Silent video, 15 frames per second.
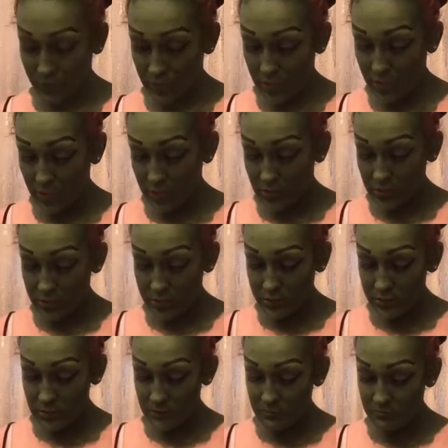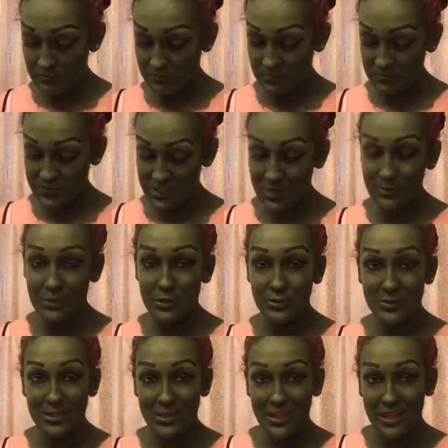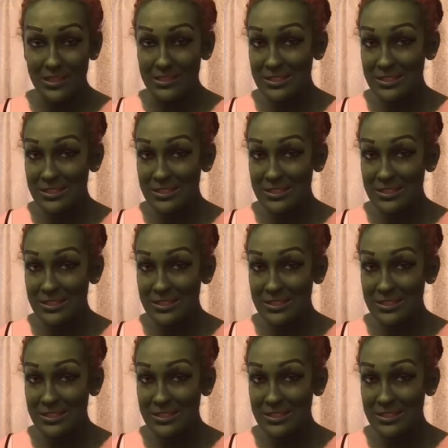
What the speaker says: And I'm using a